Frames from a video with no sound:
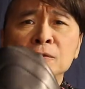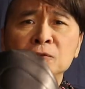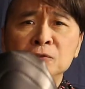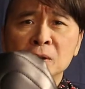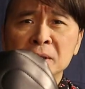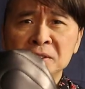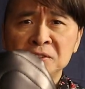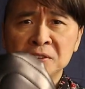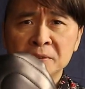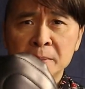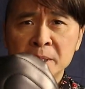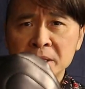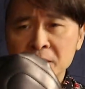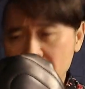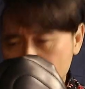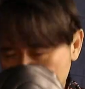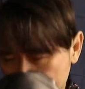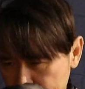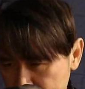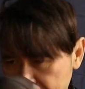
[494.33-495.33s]
front of me,
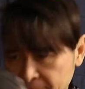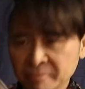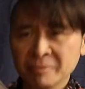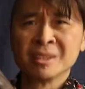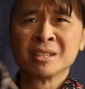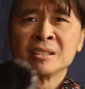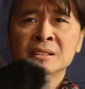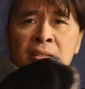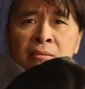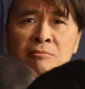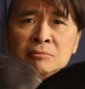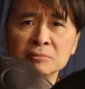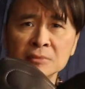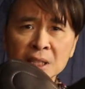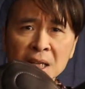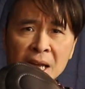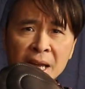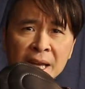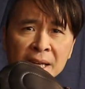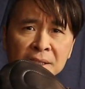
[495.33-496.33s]

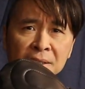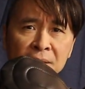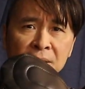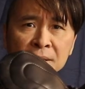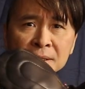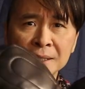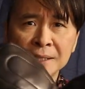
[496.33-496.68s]
and in